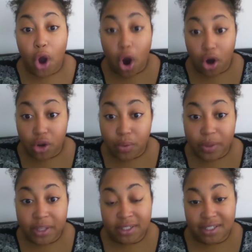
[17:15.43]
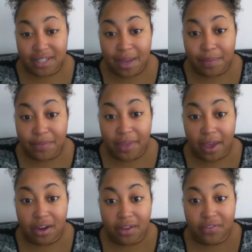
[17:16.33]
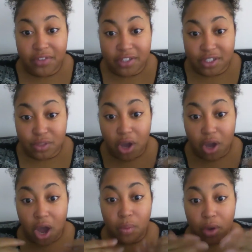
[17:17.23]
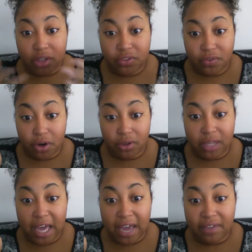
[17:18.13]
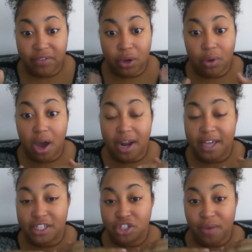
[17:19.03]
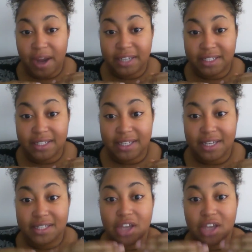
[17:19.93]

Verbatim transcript: Are you willing to accept that this is what God wants for your life? You know, God has directed this.